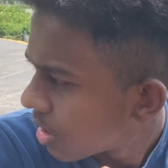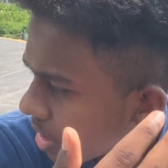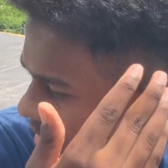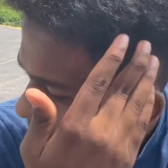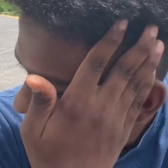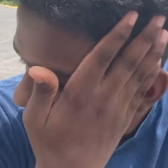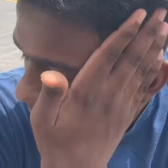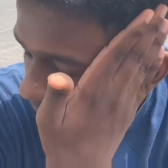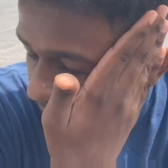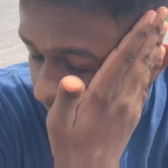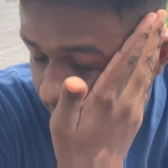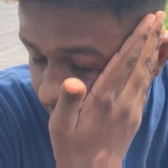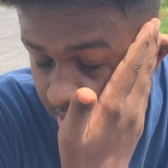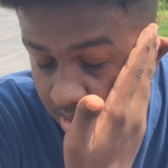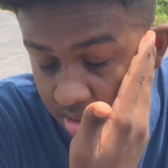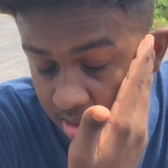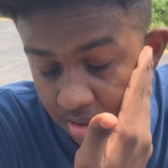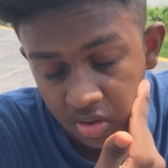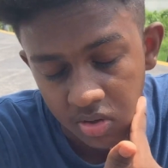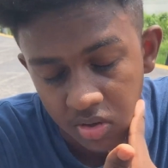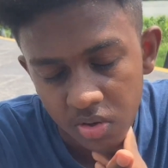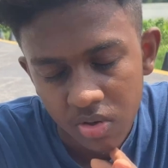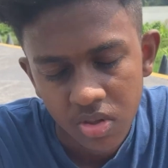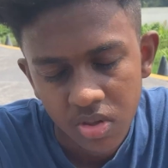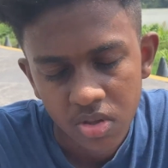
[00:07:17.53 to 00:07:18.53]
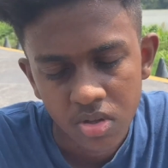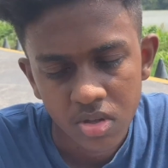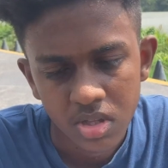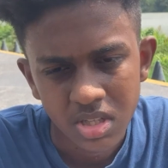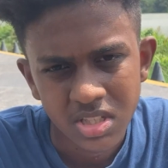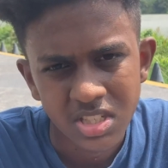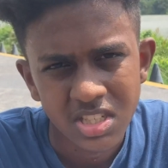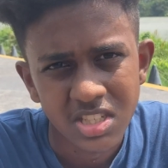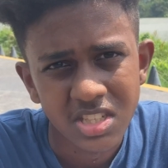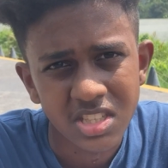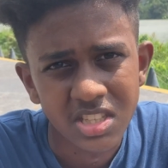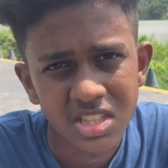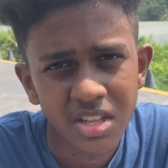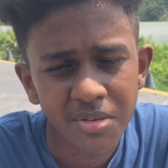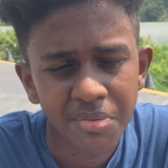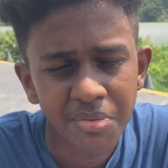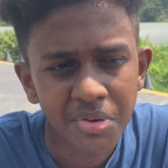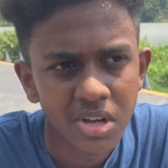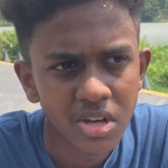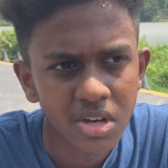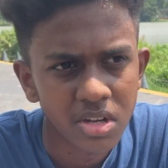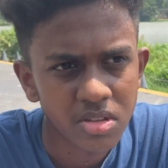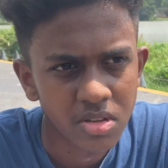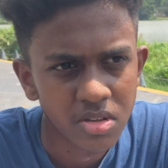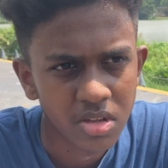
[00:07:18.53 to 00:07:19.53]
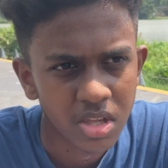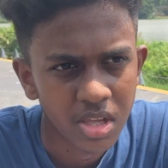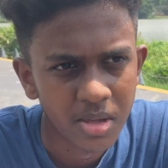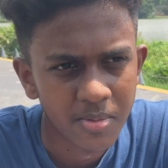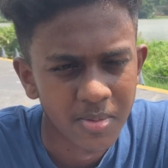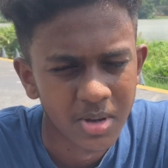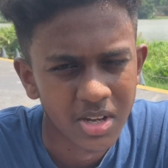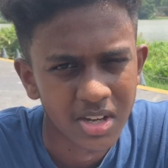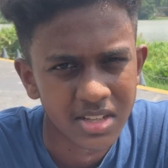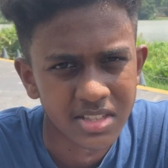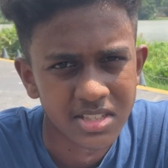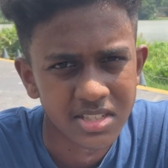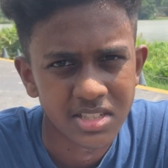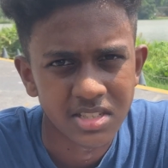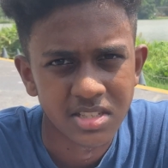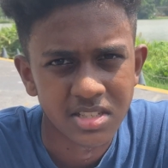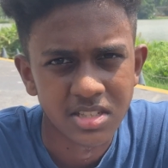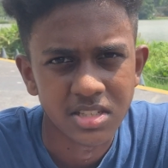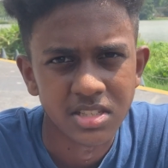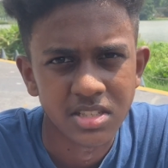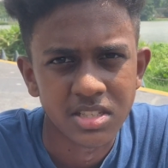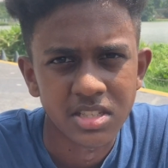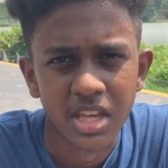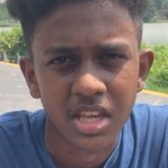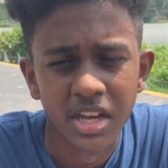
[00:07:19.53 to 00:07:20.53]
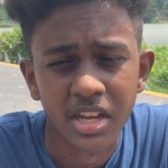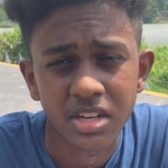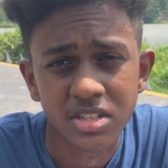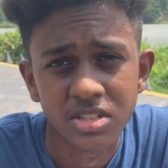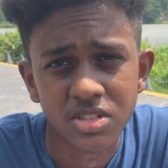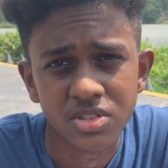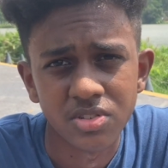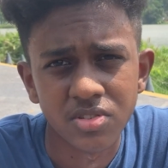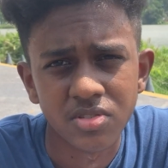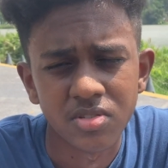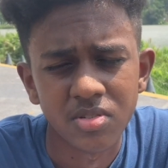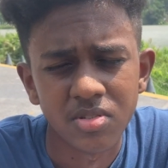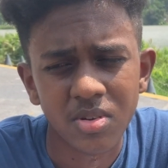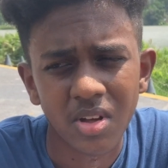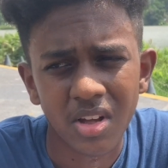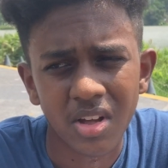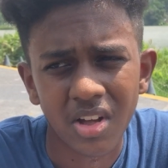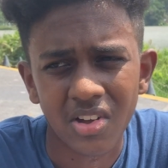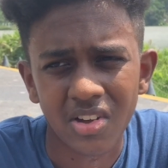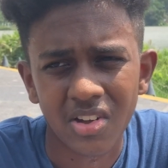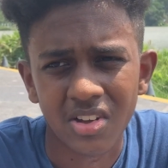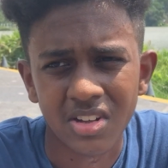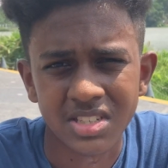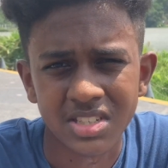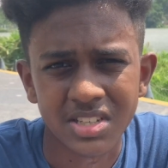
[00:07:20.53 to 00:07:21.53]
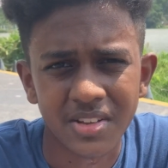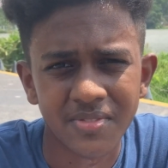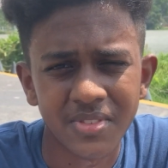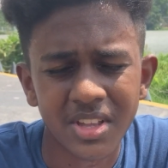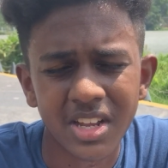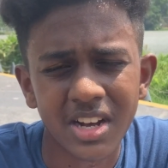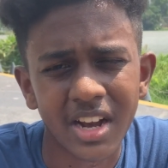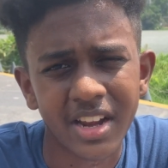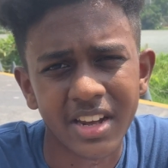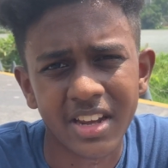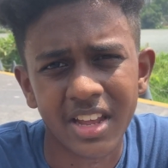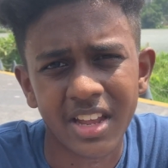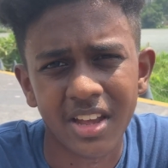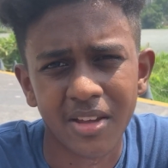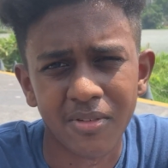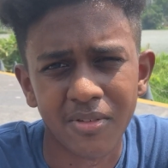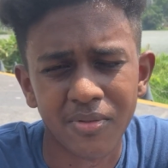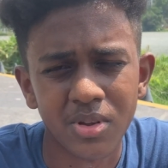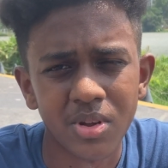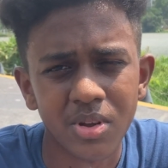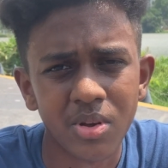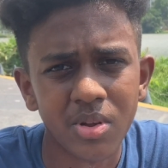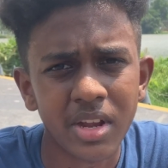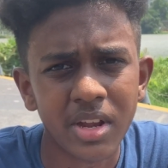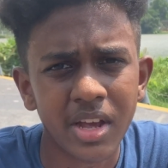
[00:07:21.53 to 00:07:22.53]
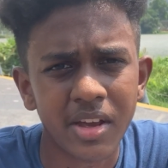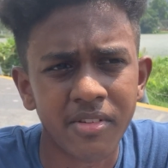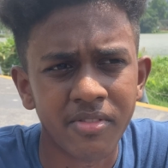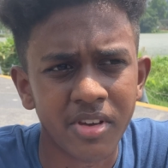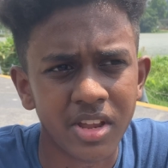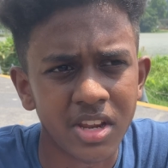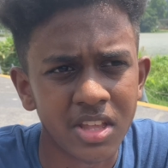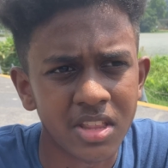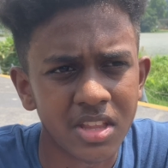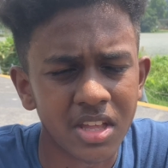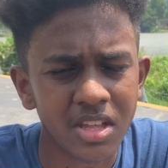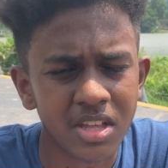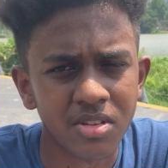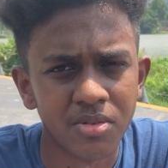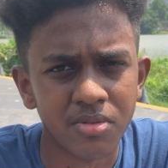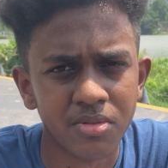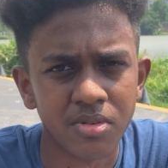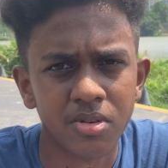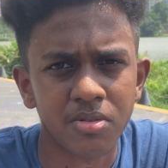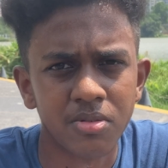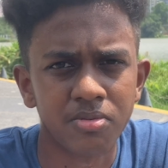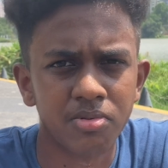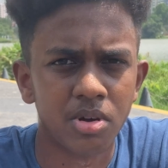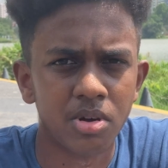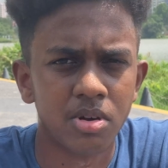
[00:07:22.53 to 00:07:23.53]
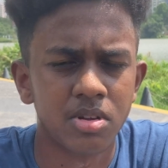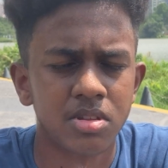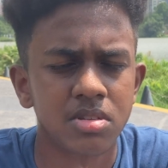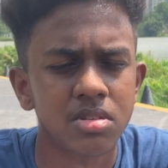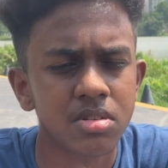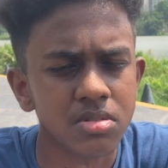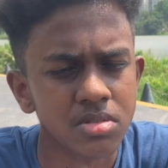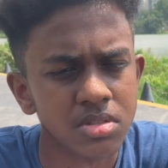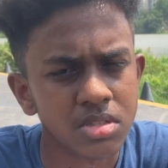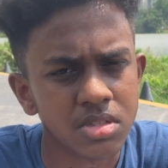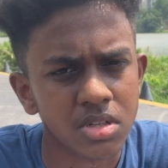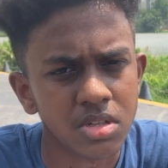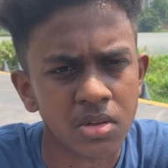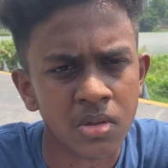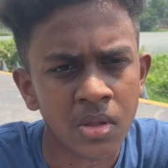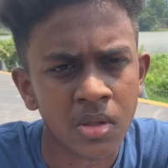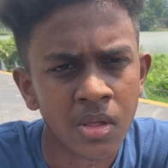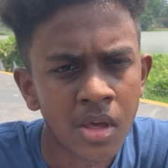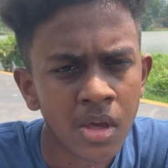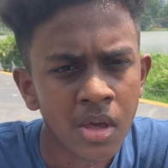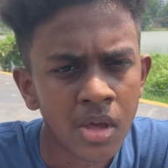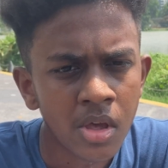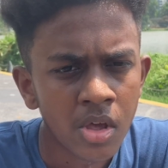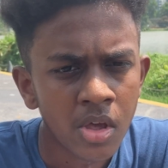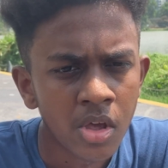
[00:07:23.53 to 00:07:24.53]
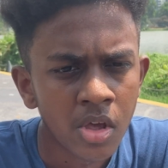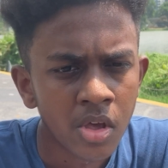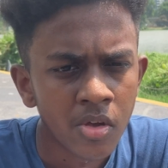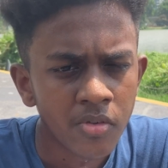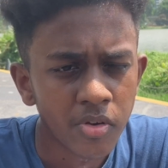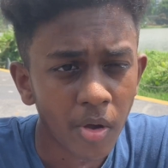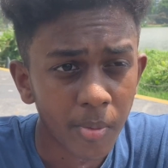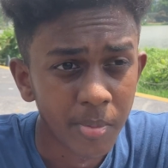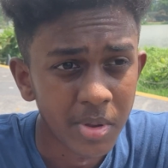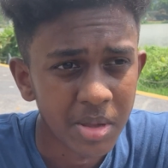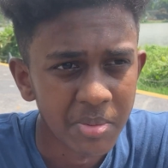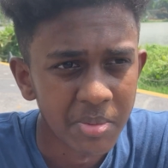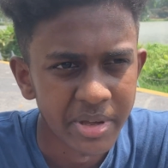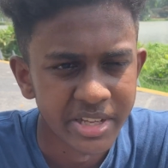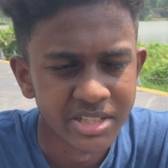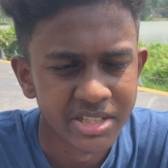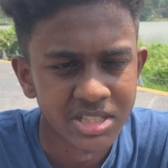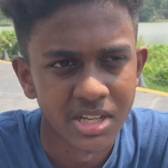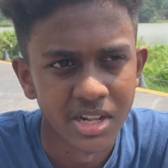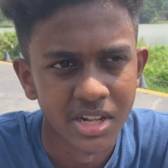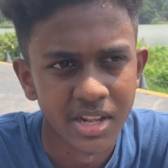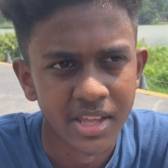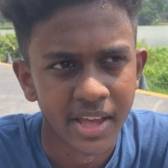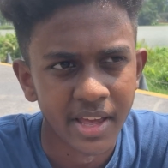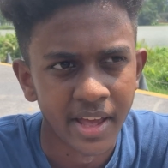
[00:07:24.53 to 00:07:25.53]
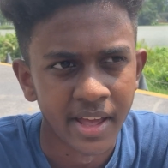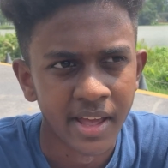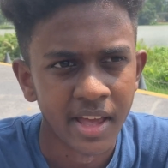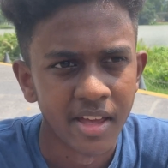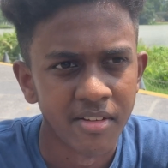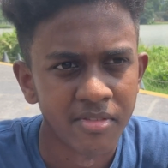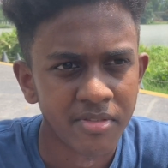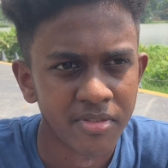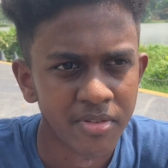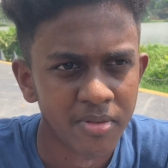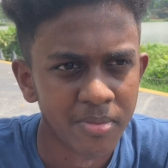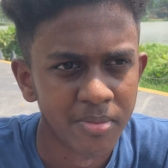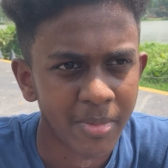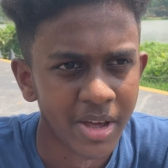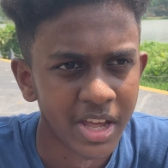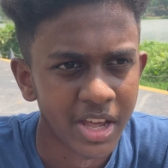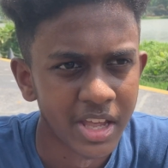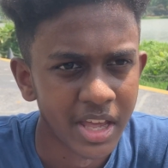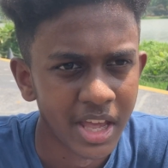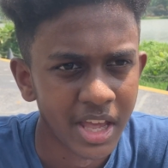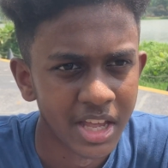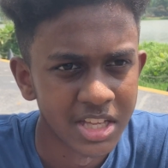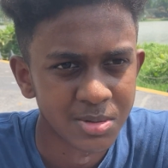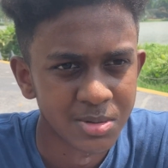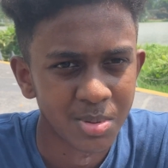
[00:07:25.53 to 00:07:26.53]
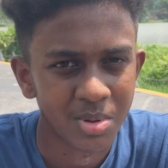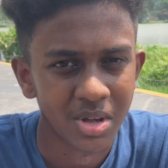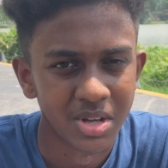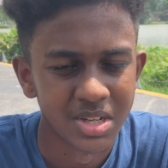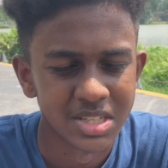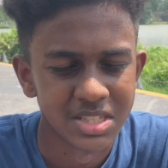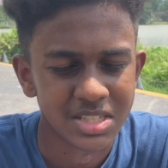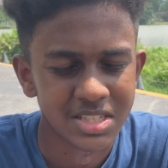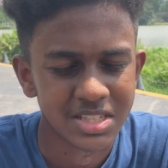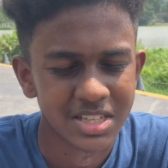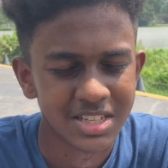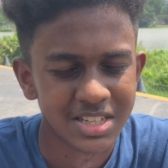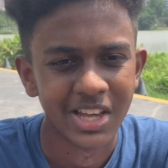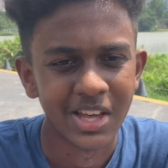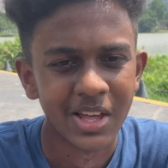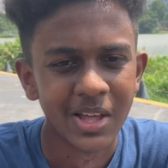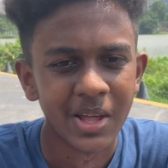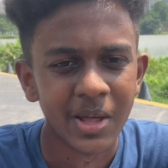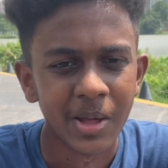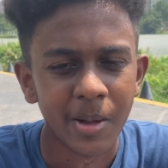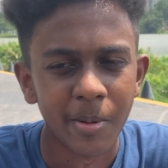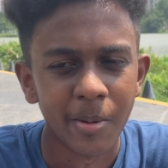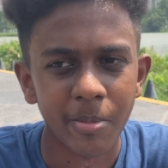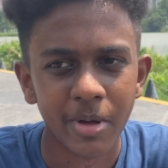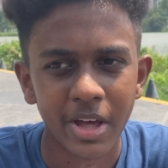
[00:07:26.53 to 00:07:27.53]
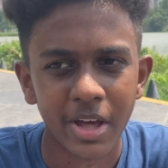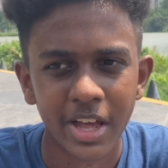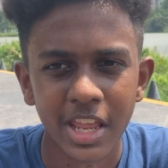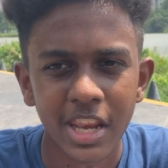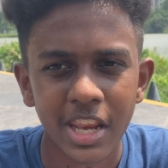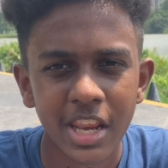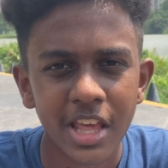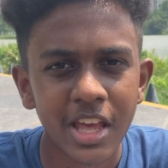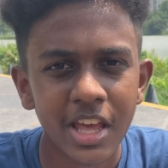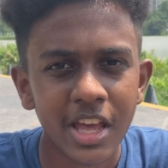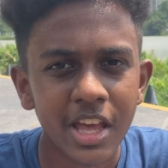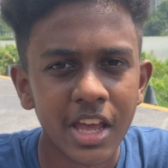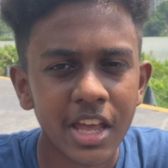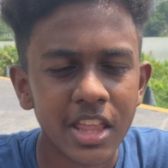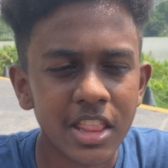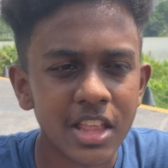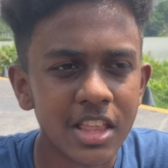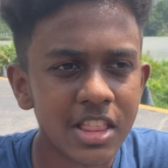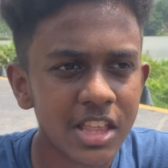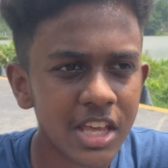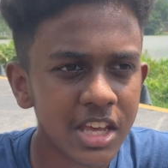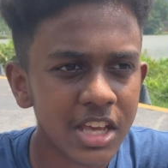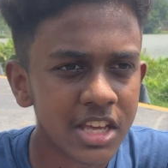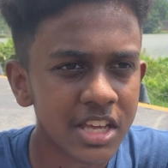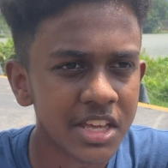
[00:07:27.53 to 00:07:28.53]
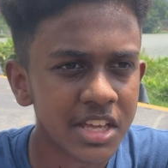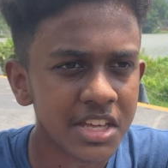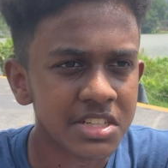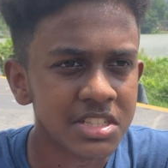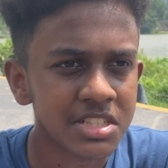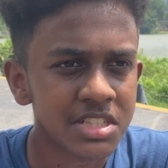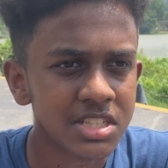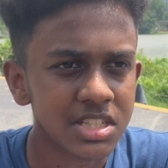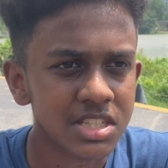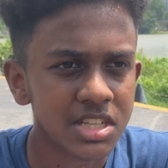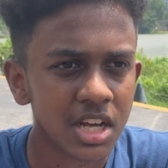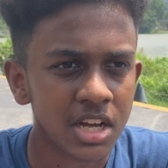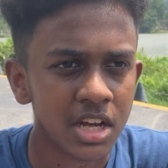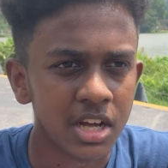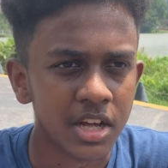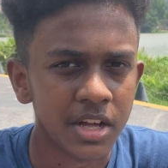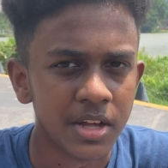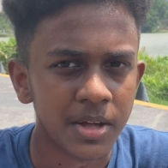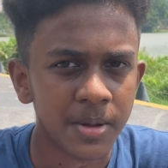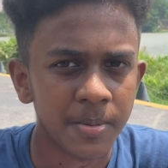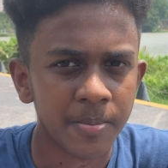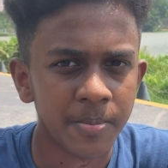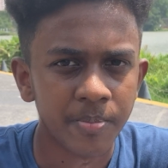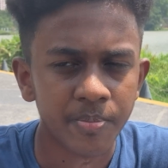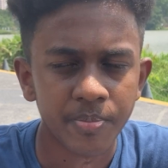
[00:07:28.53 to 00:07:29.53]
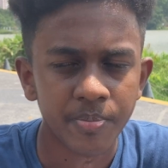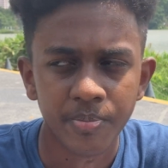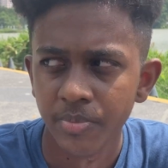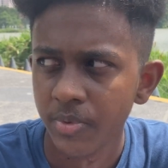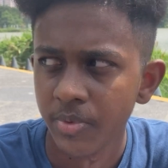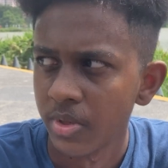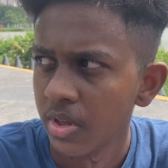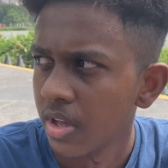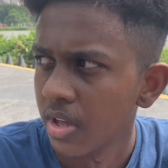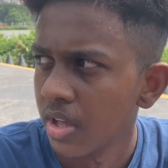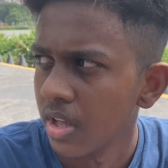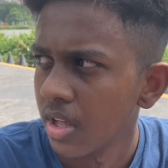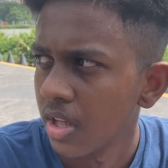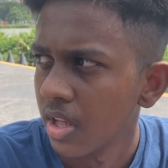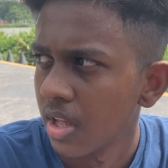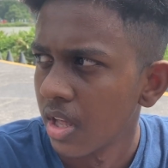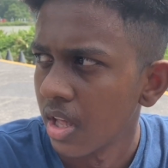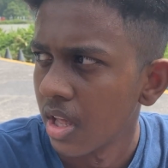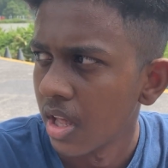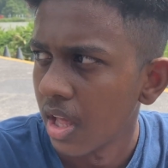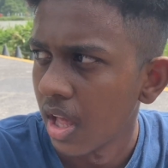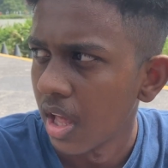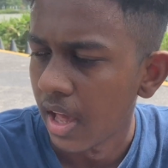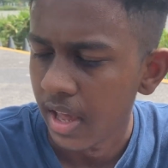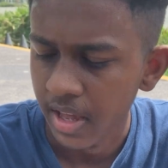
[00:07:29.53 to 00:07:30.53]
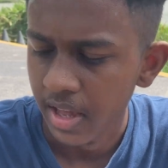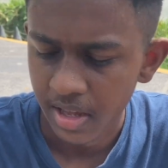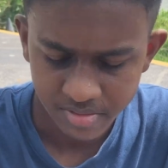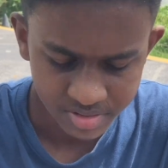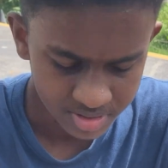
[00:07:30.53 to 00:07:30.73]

Yeah, so it's difficult to keep a consistent schedule or something like that if you don't have anything to look forward to. So for me, basically, I have my Xbox, but the thing is, I have